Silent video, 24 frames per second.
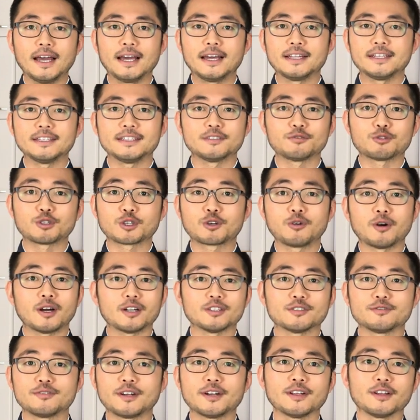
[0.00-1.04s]
and it
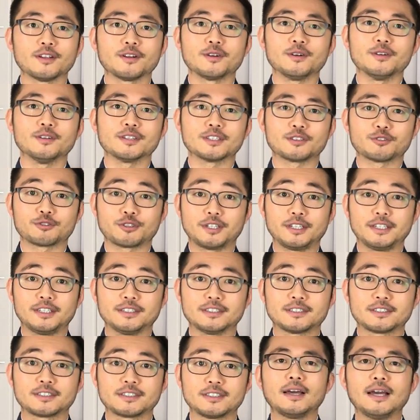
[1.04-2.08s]
requires very little
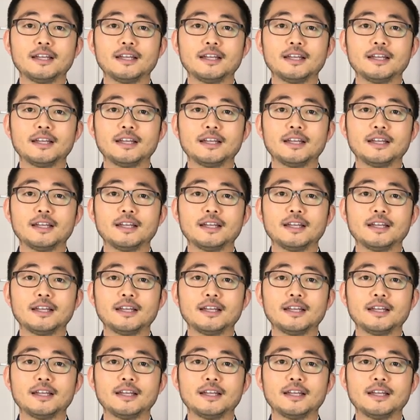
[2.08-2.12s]
ingredients.